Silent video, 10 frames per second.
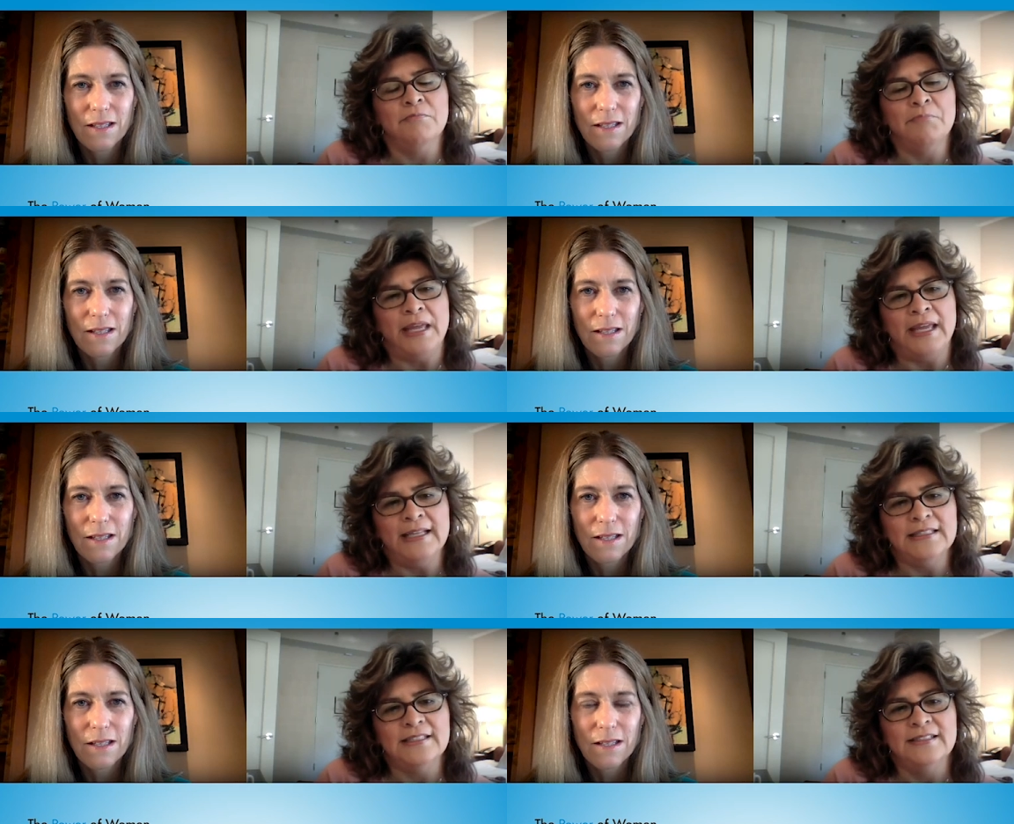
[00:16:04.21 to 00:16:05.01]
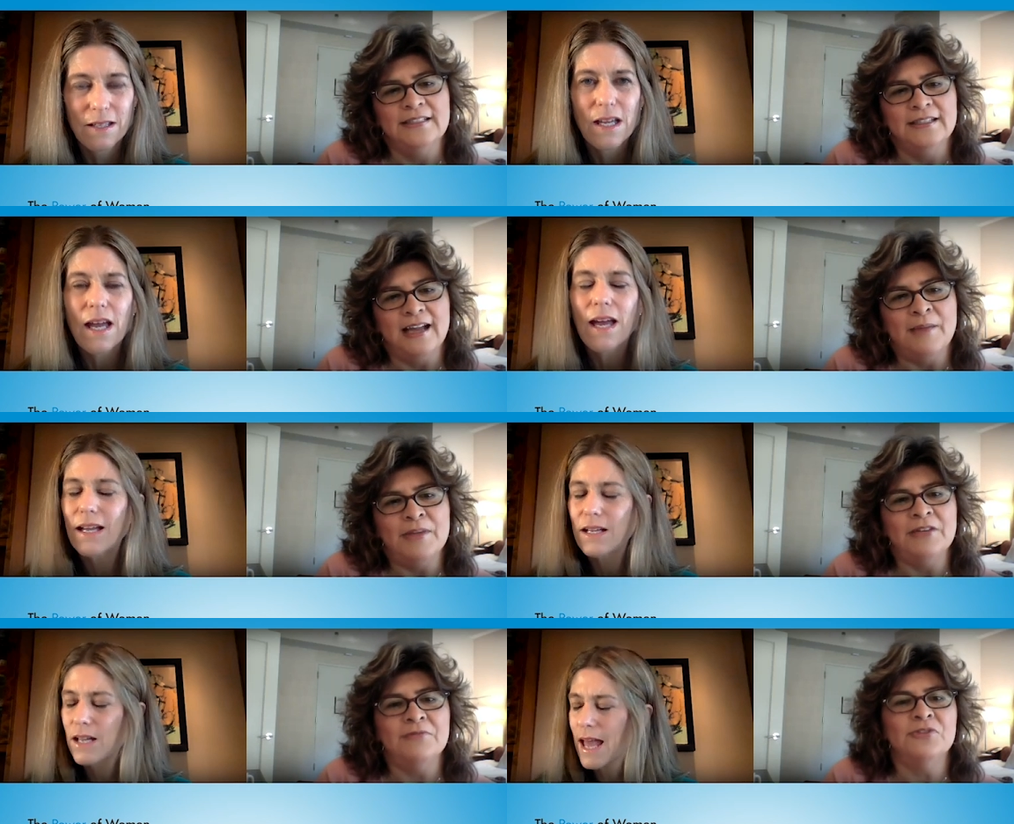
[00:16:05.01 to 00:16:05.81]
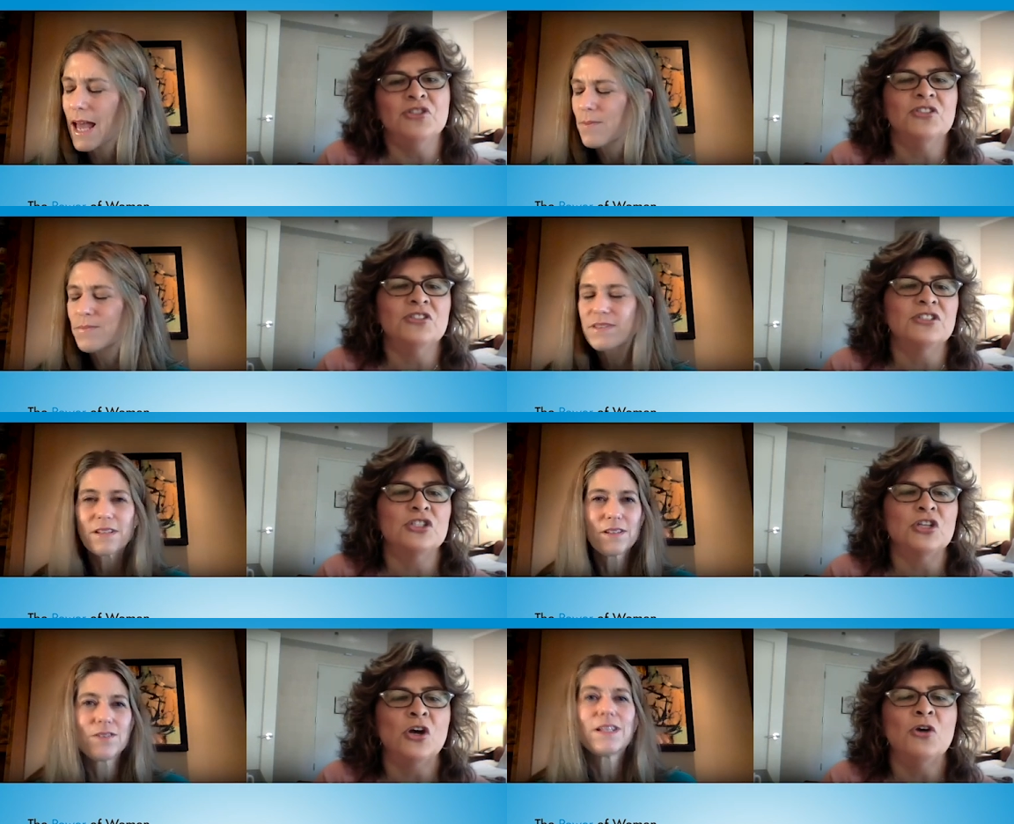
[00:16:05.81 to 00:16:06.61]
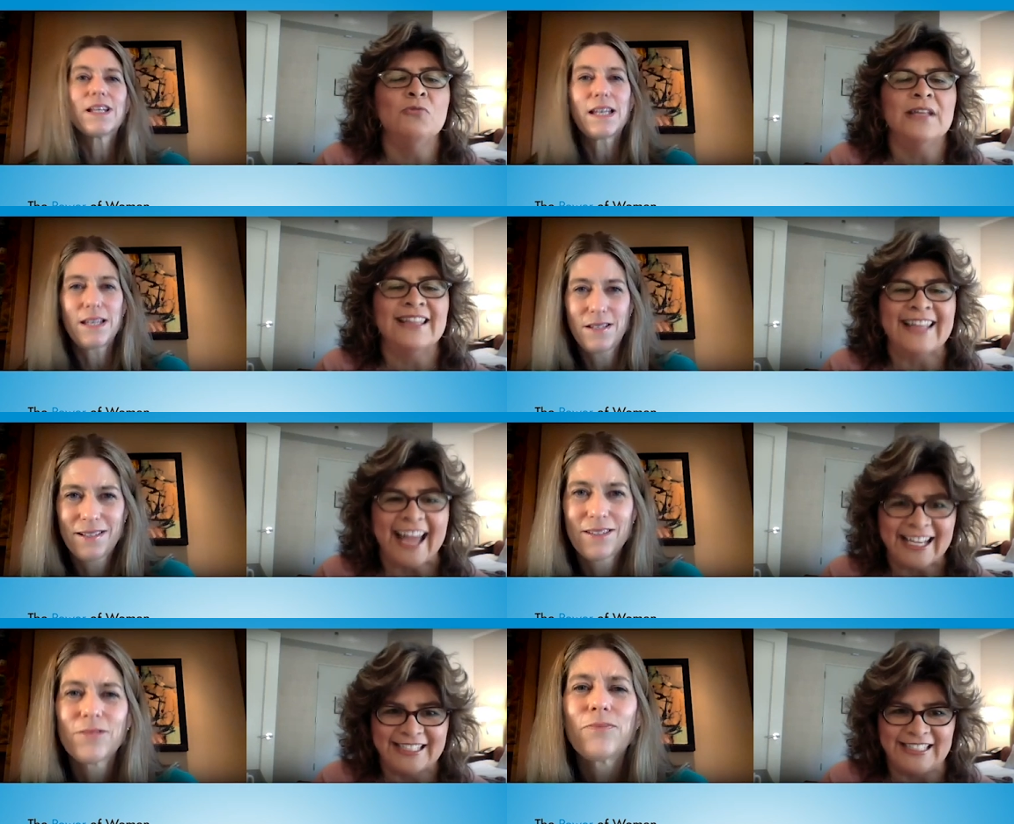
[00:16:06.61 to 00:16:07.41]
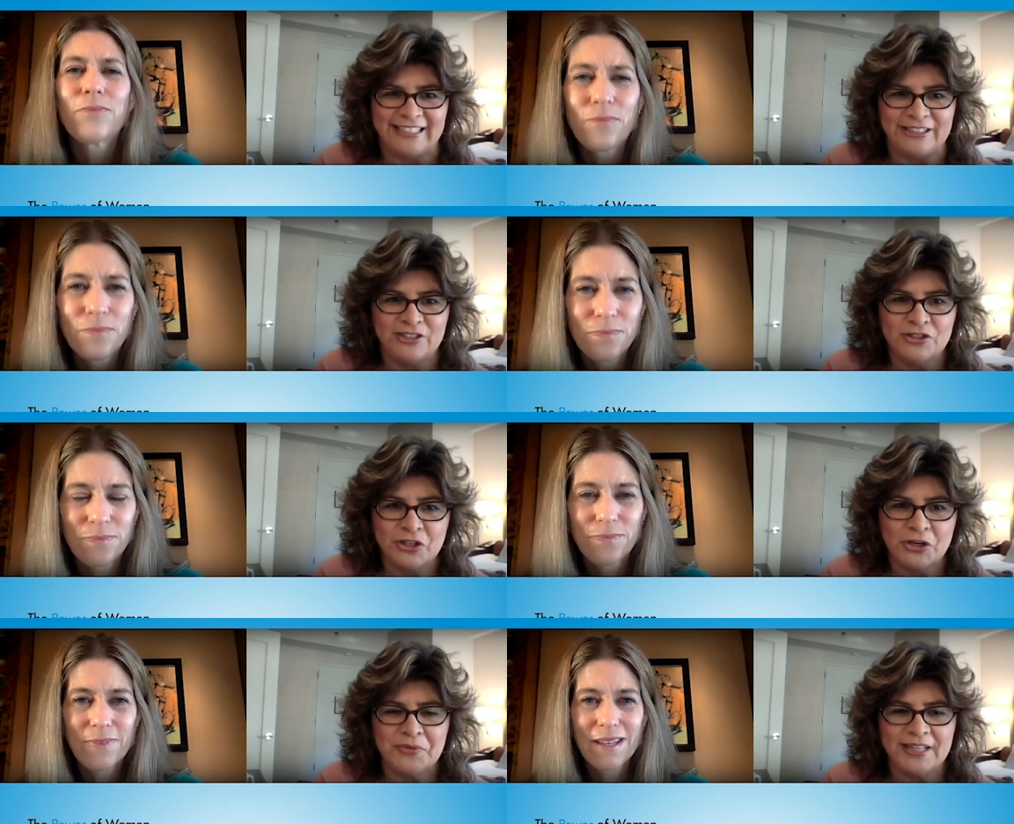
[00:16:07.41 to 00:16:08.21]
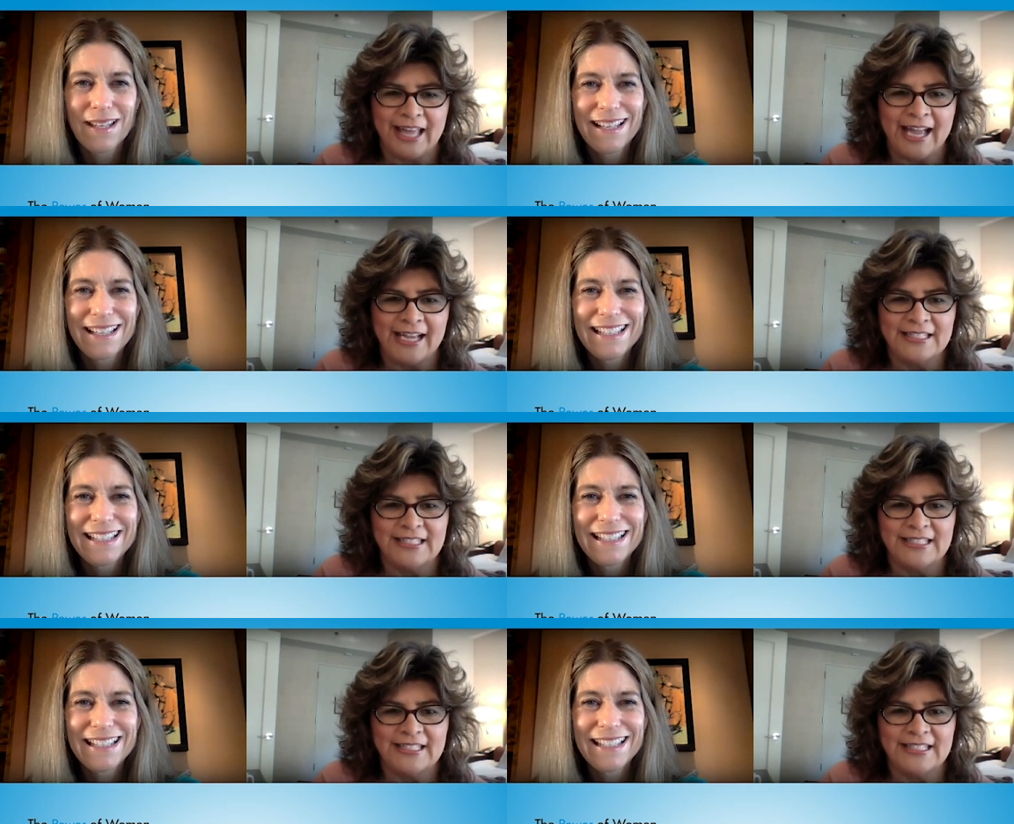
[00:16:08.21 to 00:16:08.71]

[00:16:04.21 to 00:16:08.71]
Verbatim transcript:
Speaker 1: bit, I mean, it was so relaxing, so relaxing.